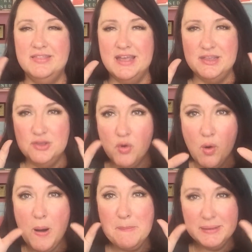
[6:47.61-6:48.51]

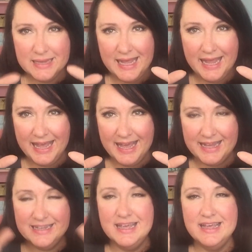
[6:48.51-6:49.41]
your
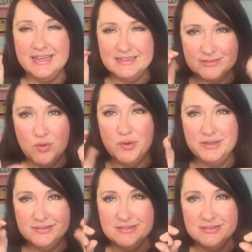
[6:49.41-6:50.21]
plan is going